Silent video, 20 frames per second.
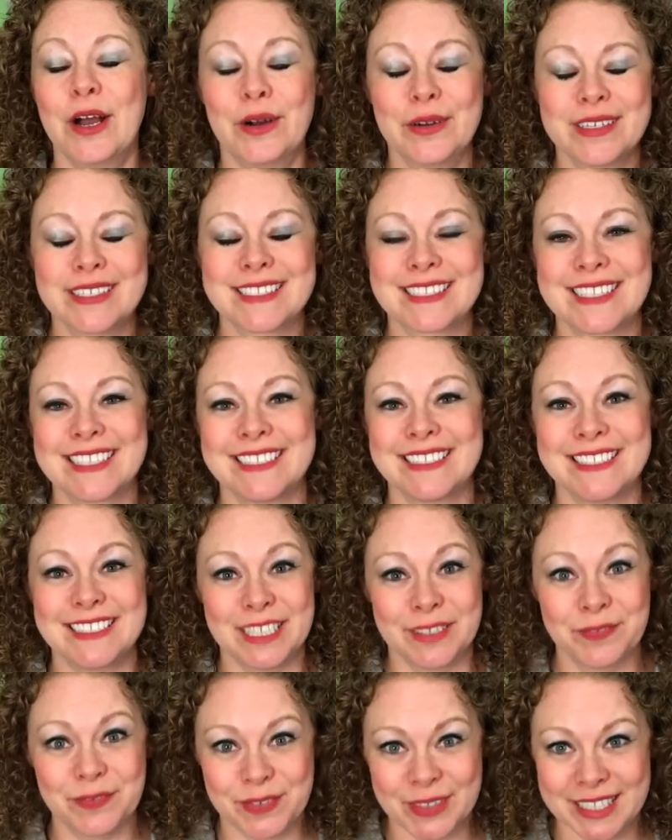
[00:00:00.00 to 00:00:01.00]
noticed the
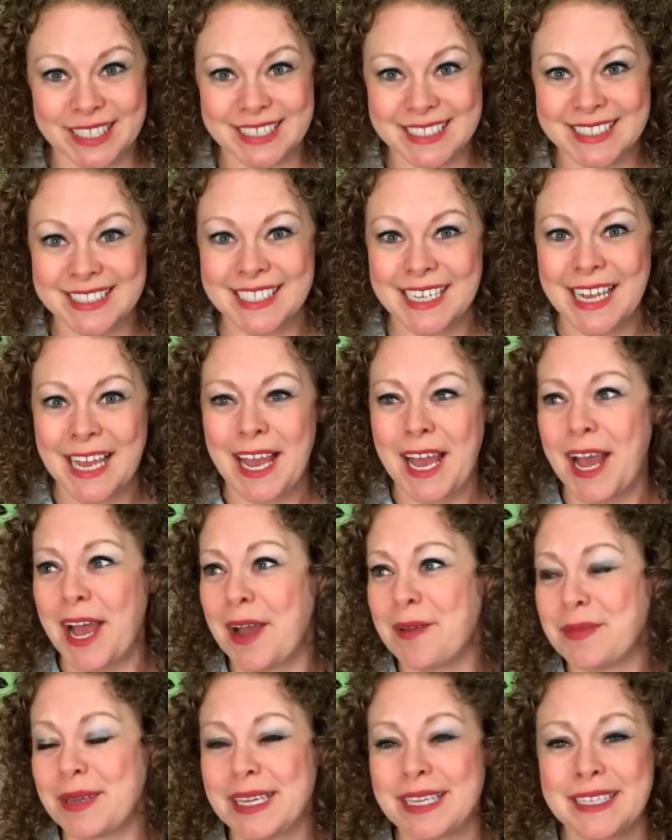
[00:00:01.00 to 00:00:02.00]
difference.
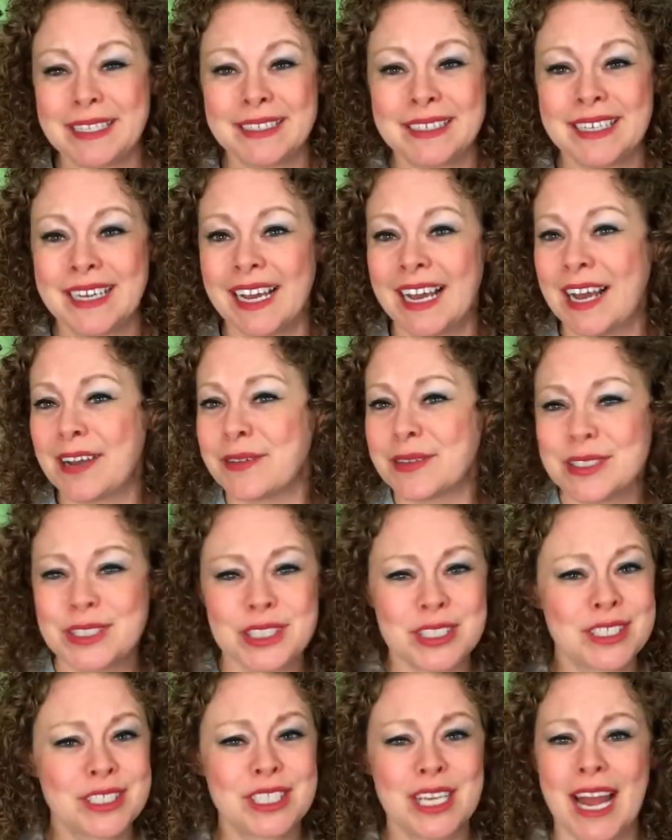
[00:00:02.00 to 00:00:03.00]
I mean, I was
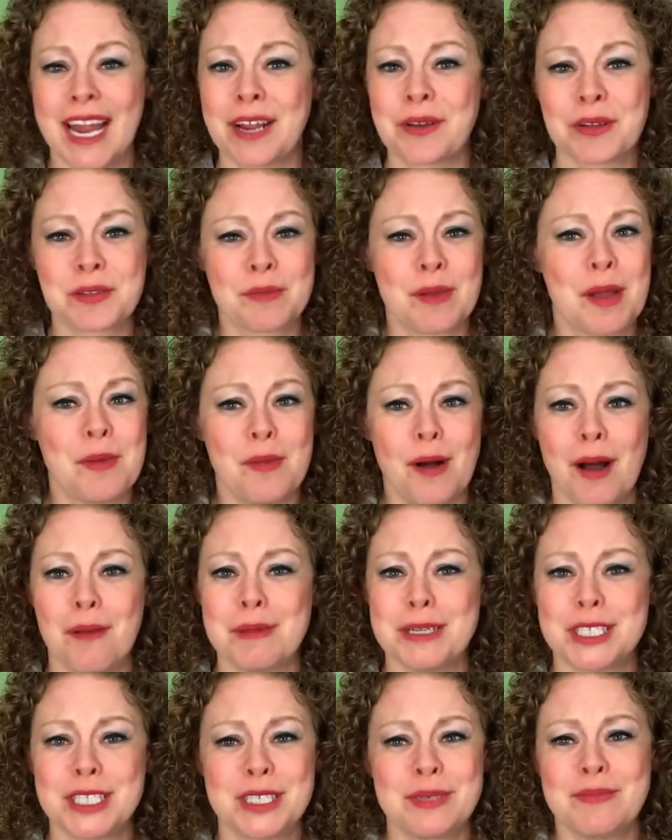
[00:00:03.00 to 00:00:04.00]
just chatting with my mom
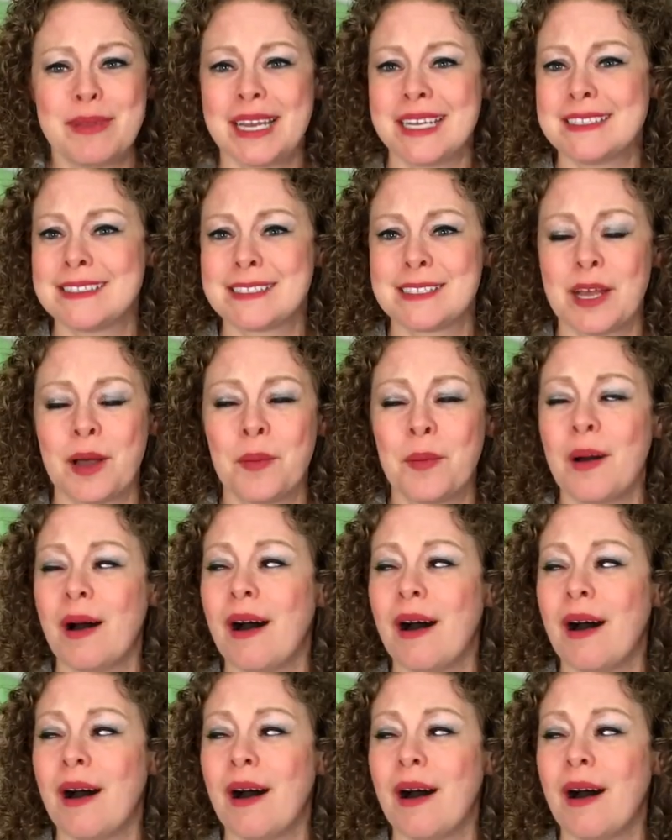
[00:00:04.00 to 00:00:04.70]
and she made some